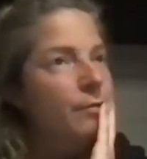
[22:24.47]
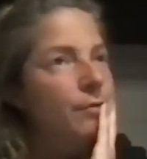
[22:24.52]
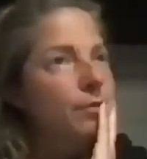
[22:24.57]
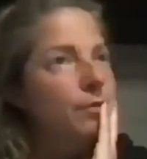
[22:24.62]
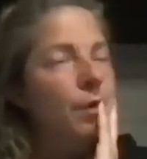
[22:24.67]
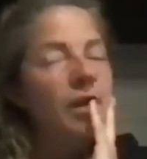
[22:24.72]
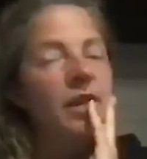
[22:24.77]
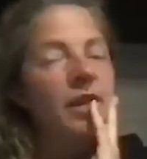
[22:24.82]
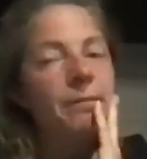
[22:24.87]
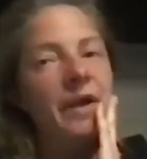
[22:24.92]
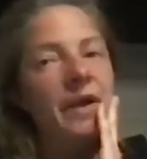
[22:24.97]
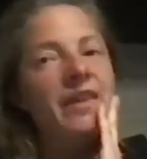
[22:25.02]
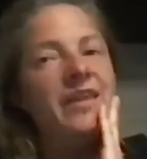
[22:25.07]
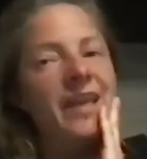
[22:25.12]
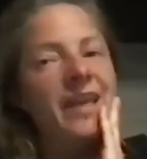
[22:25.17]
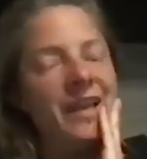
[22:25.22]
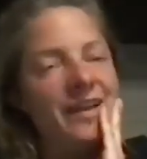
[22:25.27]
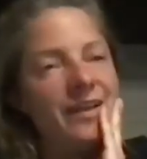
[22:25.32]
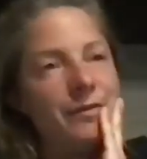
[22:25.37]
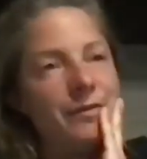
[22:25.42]
Well, by the
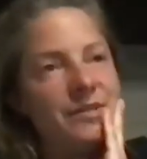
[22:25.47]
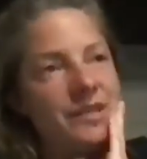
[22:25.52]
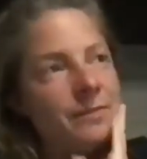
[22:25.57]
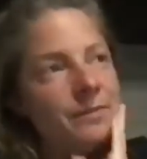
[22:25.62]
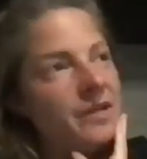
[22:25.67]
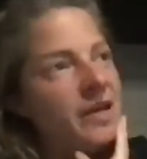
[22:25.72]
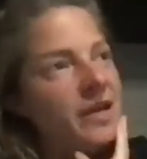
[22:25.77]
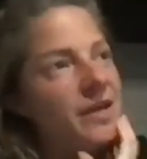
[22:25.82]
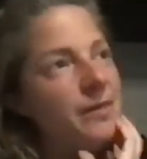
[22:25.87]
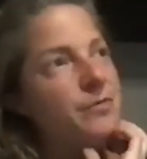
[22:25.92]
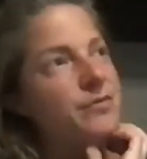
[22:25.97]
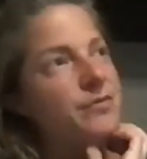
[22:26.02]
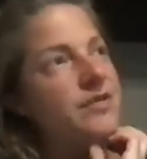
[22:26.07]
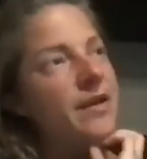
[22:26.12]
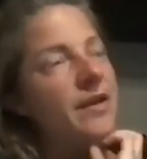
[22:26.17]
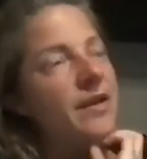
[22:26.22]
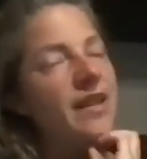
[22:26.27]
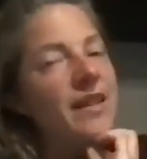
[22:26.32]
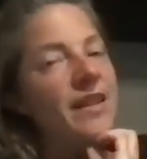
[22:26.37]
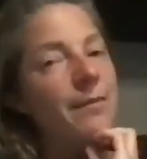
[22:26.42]
end, I was up 90%.
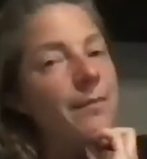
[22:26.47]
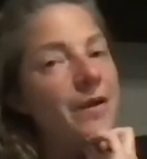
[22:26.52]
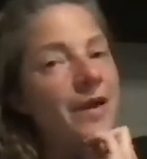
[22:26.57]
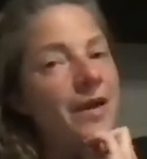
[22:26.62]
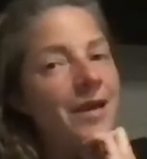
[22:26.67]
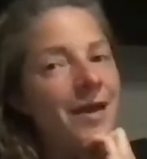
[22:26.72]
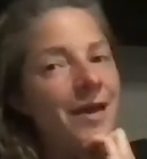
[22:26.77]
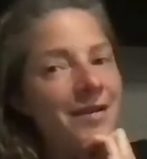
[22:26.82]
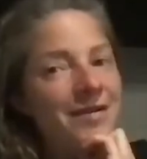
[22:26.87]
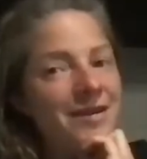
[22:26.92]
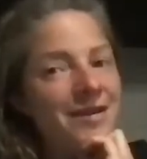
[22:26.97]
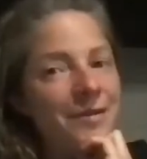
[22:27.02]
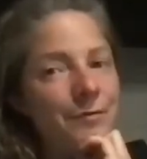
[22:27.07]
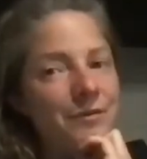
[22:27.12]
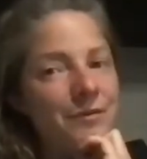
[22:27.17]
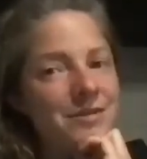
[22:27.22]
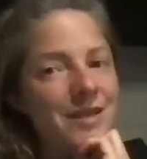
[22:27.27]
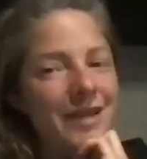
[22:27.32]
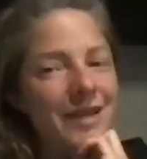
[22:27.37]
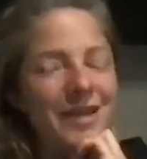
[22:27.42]
And then my auntie
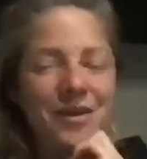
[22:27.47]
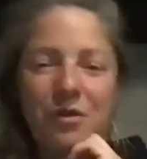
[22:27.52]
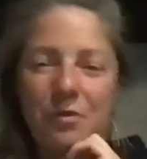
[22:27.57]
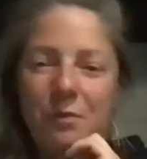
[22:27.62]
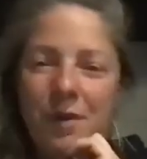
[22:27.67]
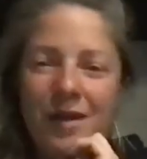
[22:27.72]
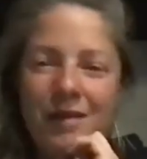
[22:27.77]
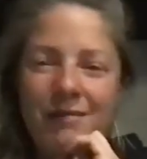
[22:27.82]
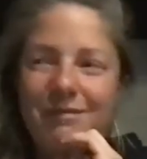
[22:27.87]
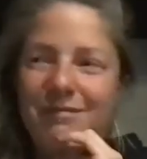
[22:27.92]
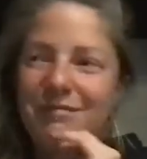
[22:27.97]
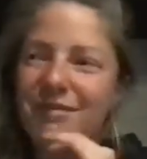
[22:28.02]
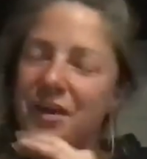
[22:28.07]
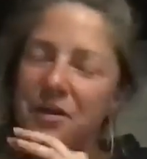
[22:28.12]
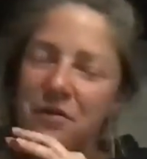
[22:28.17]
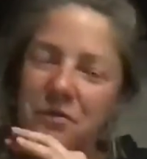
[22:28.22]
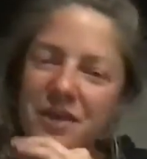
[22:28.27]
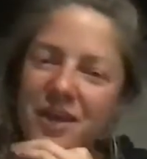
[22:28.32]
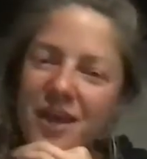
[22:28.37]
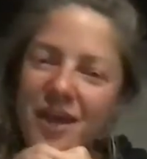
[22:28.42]
was like, you know what? If I
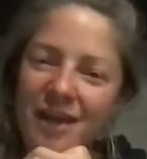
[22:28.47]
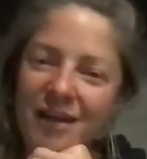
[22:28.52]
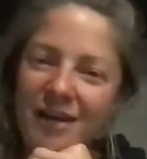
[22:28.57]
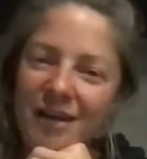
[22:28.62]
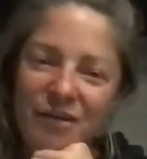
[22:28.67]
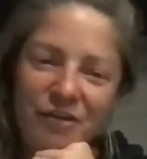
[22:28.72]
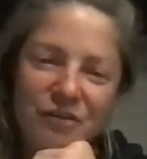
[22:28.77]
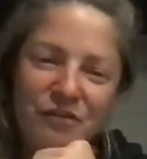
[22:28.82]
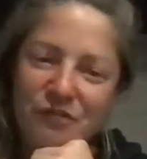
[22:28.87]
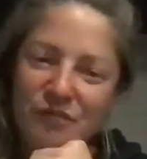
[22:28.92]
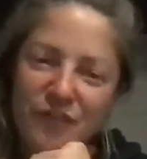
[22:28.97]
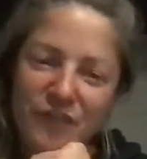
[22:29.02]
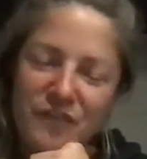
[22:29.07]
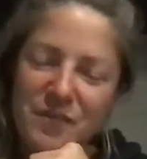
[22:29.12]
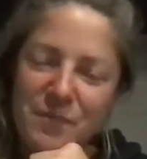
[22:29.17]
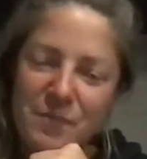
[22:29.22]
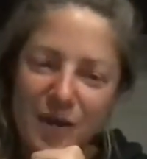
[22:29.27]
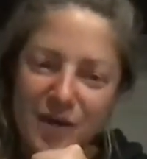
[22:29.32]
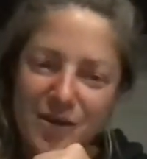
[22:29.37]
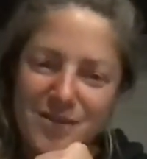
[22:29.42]
only had
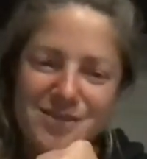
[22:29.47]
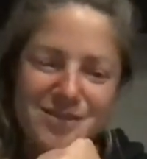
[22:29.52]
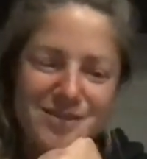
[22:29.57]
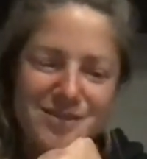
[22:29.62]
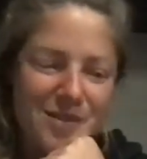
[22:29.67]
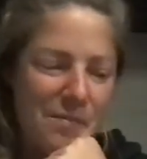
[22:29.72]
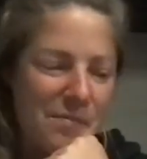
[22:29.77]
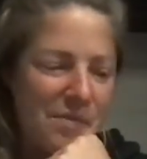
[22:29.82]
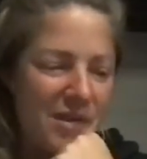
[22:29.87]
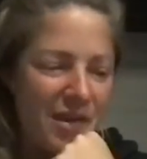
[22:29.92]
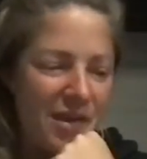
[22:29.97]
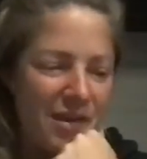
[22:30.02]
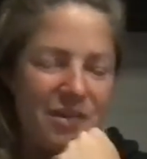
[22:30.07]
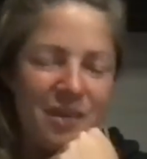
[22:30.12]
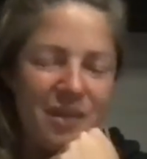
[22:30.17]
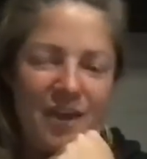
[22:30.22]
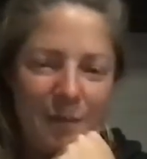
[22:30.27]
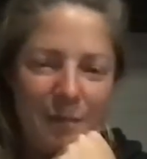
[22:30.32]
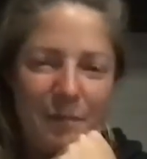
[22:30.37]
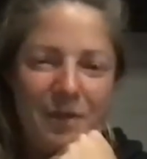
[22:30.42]
$150 in something, I
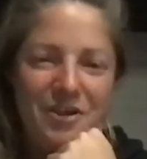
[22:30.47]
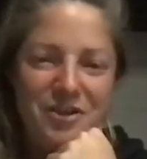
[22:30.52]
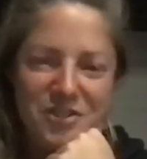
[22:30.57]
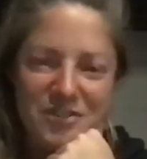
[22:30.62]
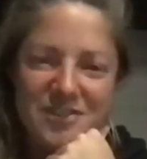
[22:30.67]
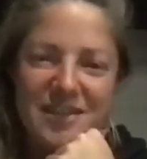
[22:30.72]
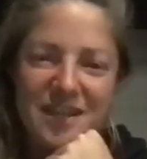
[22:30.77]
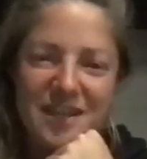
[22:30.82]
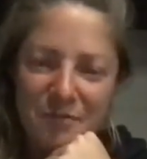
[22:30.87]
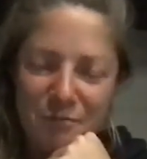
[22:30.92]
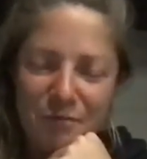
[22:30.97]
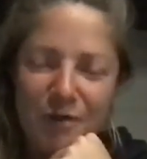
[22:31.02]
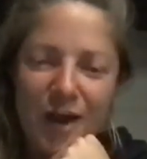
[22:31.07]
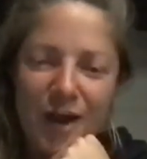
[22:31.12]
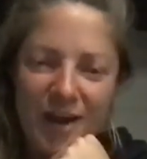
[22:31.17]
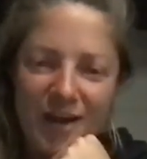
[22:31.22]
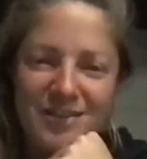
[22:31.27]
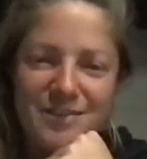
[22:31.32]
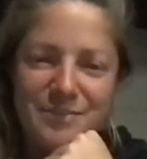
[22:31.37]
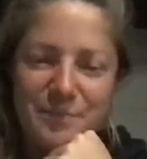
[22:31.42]
think I might just let it
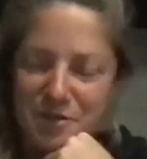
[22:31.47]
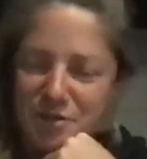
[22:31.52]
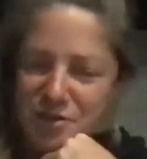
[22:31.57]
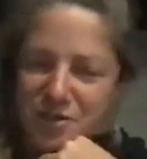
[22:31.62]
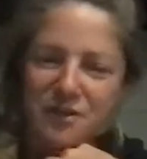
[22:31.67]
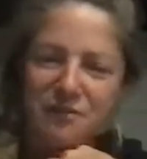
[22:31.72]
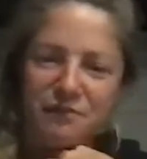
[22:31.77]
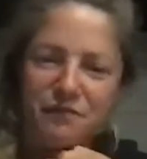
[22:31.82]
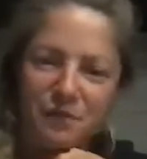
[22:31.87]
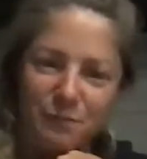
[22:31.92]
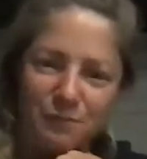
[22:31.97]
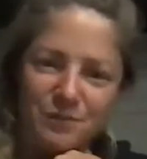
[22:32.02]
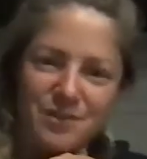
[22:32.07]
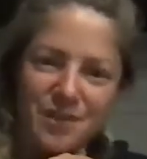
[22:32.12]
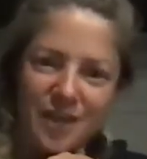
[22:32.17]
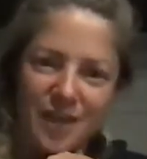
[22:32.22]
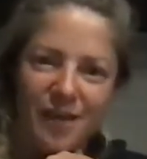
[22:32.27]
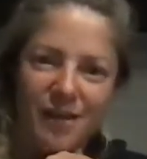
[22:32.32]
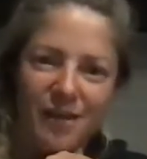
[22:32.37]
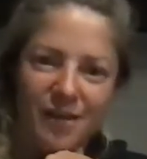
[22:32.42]
ride, especially if it was
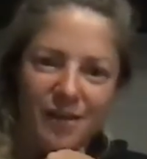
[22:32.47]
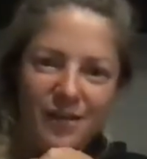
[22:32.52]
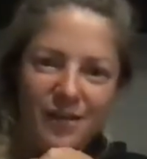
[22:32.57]
like,